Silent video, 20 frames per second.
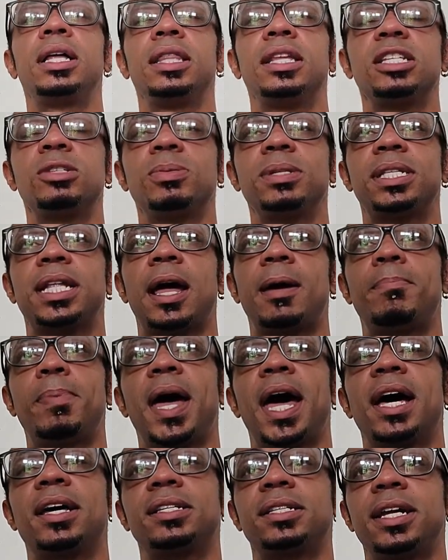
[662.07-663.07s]
This was that
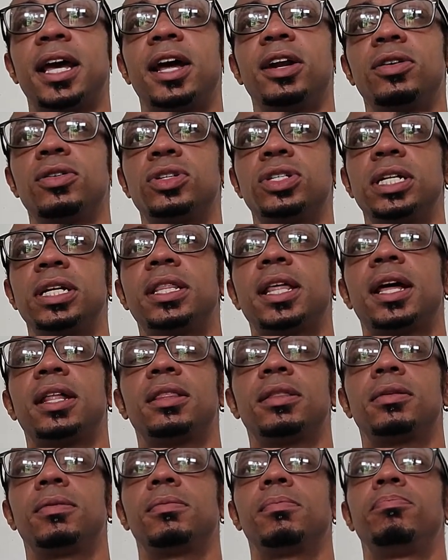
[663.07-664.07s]
past energy
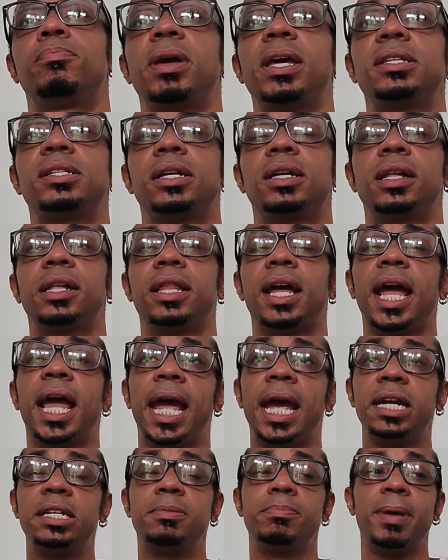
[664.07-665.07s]
that basically the
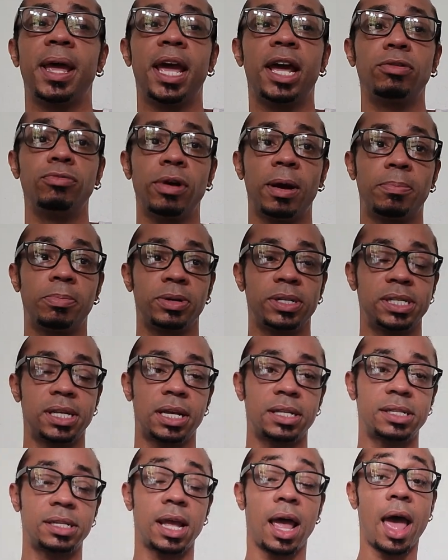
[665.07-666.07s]
hanged man
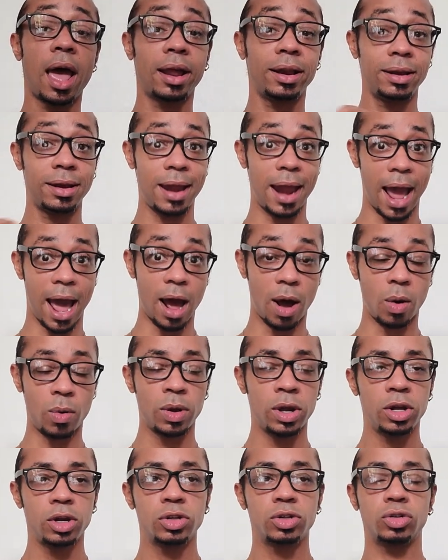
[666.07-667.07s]
represents now.
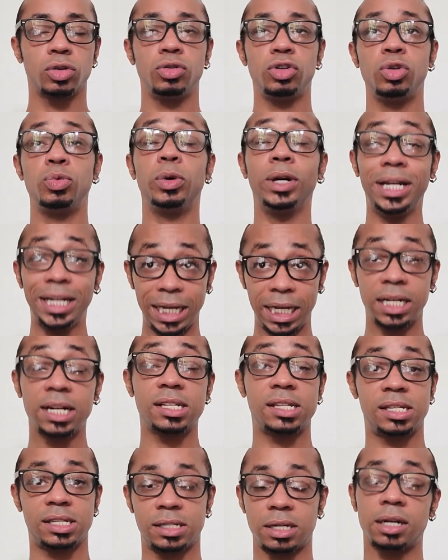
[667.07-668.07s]
So you were in
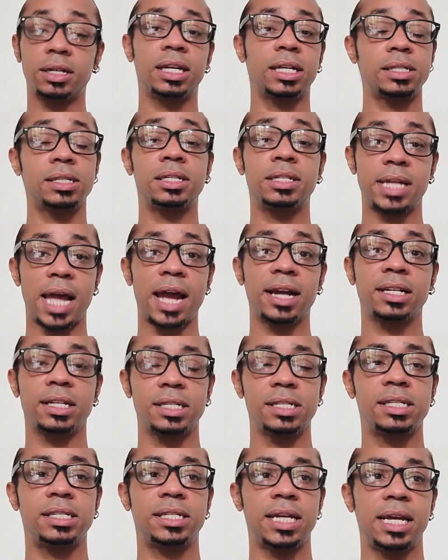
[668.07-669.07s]
a stuck and
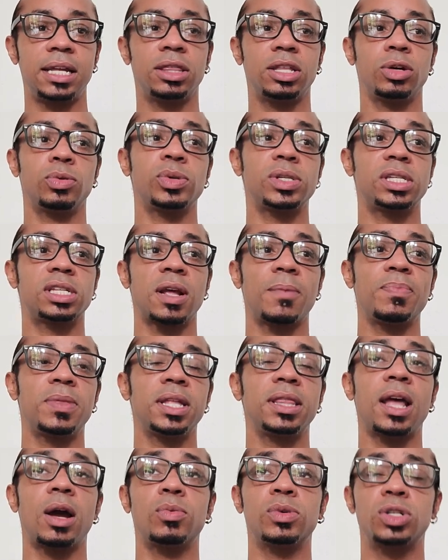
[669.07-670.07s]
stagnant state. There was
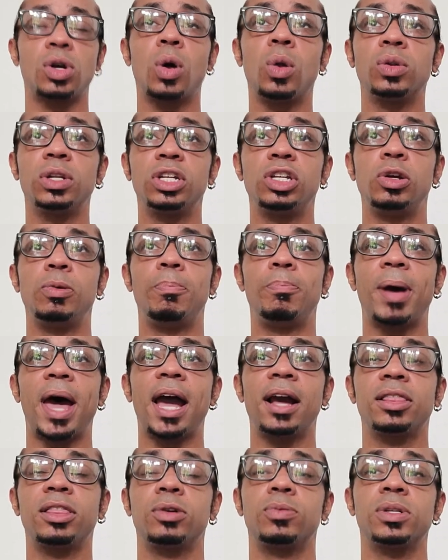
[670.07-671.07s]
something that was holding you
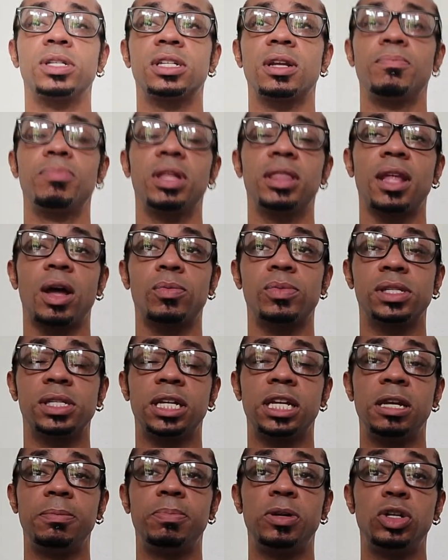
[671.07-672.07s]
back. There was something that was
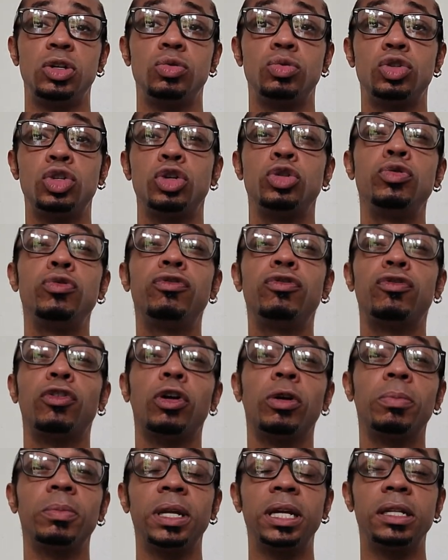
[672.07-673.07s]
keeping you too
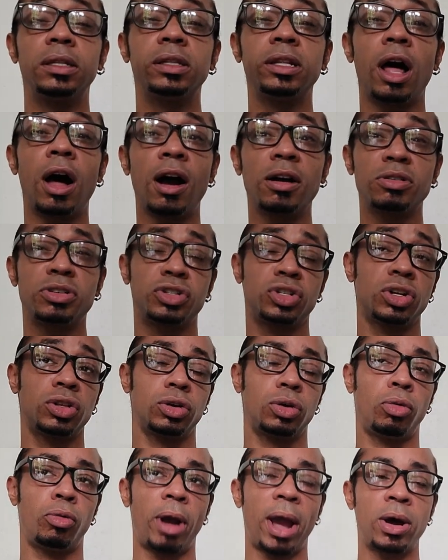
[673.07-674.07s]
firmly locked to
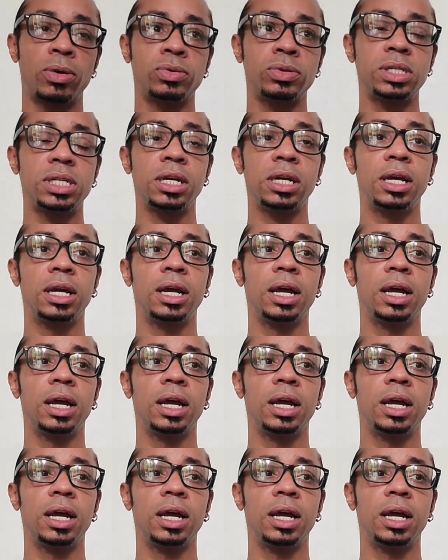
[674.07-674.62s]
the ground.